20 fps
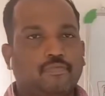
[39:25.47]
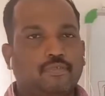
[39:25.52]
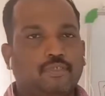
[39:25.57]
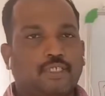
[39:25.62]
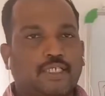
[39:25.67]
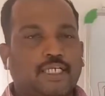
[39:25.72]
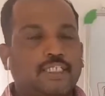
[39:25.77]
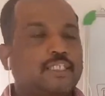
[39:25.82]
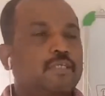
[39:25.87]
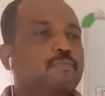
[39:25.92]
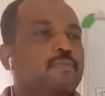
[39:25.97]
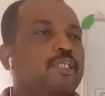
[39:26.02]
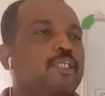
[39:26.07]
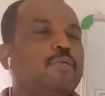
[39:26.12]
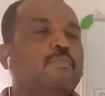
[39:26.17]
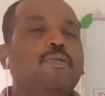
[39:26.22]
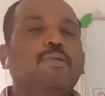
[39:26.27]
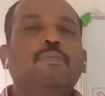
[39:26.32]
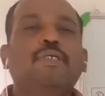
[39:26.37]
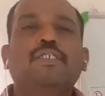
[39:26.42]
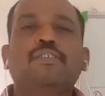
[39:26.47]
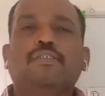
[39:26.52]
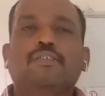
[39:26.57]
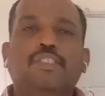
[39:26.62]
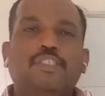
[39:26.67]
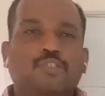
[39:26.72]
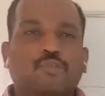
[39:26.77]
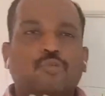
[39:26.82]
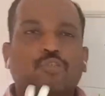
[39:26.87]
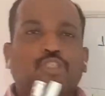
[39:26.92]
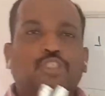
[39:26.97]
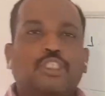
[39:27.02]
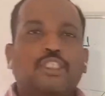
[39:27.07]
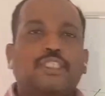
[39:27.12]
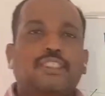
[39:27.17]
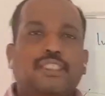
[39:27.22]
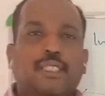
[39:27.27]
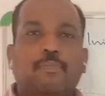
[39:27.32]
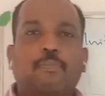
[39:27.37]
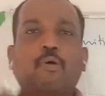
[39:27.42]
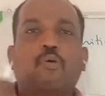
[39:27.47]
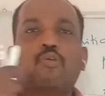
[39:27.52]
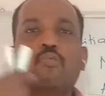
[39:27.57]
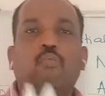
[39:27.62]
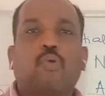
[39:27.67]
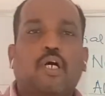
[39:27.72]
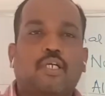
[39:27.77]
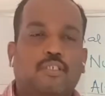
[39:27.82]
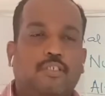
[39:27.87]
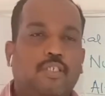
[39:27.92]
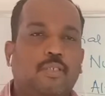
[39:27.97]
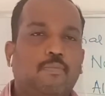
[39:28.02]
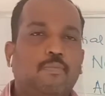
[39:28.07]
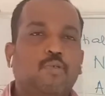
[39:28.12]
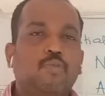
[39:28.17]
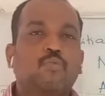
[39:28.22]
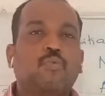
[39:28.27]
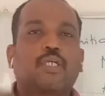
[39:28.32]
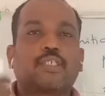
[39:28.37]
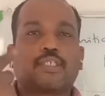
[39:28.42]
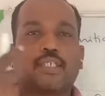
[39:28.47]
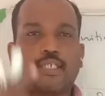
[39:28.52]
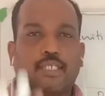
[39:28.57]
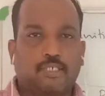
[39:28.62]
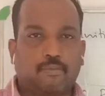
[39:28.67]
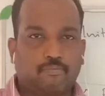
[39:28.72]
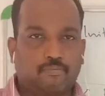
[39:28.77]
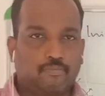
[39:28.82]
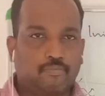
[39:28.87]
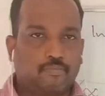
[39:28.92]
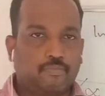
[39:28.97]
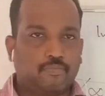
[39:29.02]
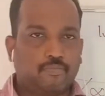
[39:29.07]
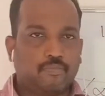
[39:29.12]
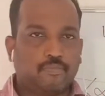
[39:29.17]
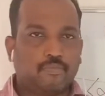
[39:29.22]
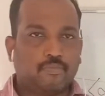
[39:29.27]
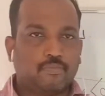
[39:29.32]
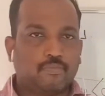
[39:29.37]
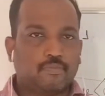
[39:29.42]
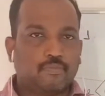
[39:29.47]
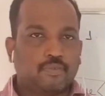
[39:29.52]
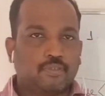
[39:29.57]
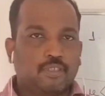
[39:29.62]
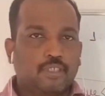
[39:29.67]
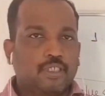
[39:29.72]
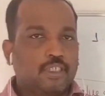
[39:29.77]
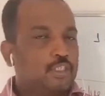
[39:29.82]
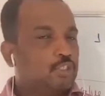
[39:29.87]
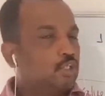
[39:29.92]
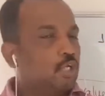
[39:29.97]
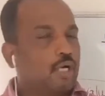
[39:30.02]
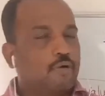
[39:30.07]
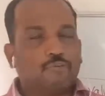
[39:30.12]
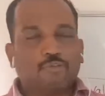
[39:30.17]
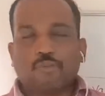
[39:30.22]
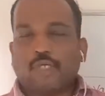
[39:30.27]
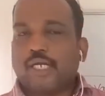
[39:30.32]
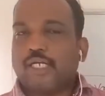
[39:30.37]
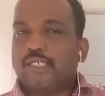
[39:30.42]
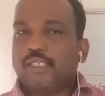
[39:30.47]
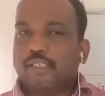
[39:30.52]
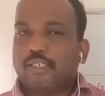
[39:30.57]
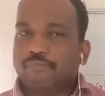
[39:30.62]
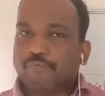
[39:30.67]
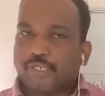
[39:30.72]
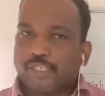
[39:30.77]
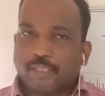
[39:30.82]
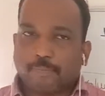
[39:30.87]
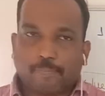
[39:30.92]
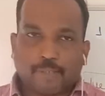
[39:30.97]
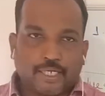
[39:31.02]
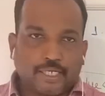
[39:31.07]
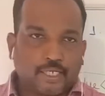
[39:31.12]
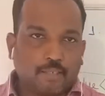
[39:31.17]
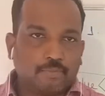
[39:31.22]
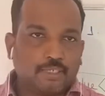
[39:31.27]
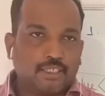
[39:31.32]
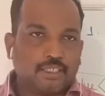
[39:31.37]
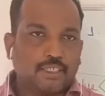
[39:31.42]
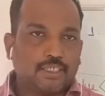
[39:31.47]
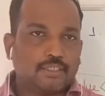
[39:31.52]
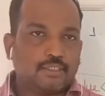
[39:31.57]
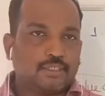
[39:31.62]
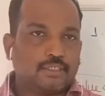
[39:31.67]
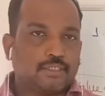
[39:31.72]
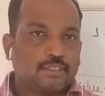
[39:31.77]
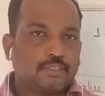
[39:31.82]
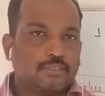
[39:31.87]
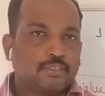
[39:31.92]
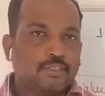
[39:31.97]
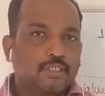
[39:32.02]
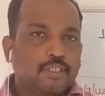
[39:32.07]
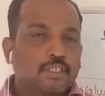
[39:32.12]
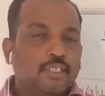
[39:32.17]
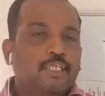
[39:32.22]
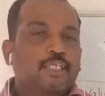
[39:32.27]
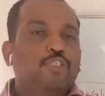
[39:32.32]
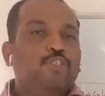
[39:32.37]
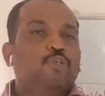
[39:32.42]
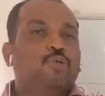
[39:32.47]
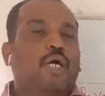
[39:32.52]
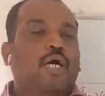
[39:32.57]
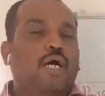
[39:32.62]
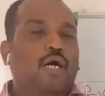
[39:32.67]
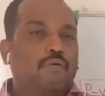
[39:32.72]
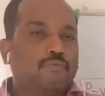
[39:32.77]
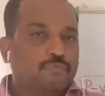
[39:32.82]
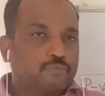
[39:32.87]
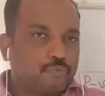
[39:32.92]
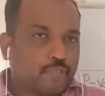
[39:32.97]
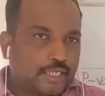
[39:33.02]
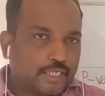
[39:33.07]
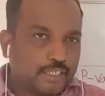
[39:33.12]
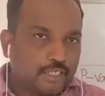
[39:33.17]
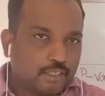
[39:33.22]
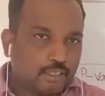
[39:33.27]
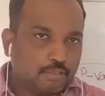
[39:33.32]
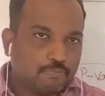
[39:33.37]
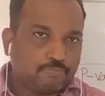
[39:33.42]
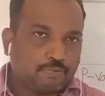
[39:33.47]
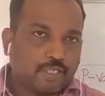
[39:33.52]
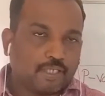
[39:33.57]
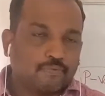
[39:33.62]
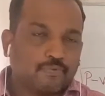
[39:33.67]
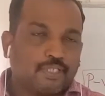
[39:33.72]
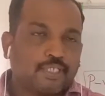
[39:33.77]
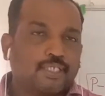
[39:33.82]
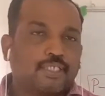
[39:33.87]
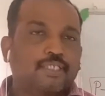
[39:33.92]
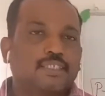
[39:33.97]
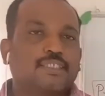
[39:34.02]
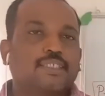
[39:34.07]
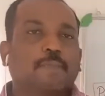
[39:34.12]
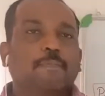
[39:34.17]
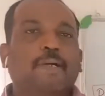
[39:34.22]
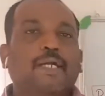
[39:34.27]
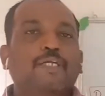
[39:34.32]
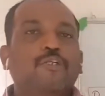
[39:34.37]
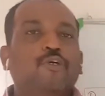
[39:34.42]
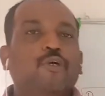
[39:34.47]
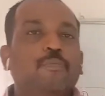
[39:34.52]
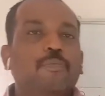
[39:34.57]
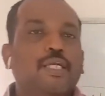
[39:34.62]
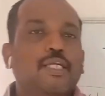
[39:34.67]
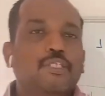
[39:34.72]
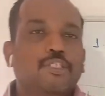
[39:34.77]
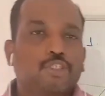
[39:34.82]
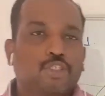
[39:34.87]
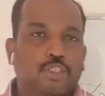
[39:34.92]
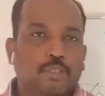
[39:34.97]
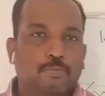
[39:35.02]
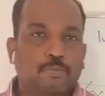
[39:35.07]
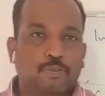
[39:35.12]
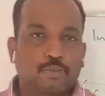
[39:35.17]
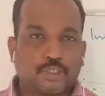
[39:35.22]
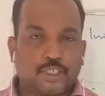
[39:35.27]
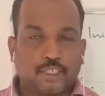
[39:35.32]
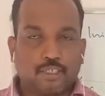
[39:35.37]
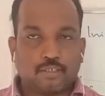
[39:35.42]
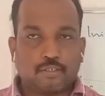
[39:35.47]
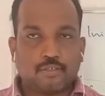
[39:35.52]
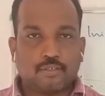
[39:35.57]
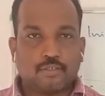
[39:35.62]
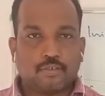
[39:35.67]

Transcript: Random variable means this question is about what? About what claim? You have to identify the parameters. You have to identify whether it is a binomial distribution.